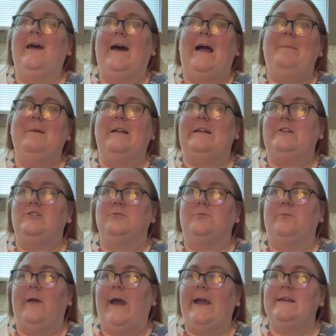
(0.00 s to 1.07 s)
I'm gonna
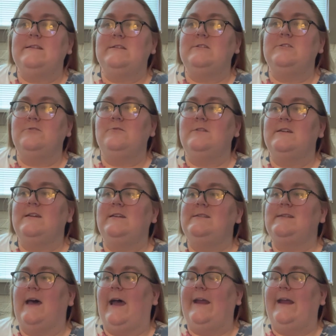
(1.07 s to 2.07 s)
try to do this.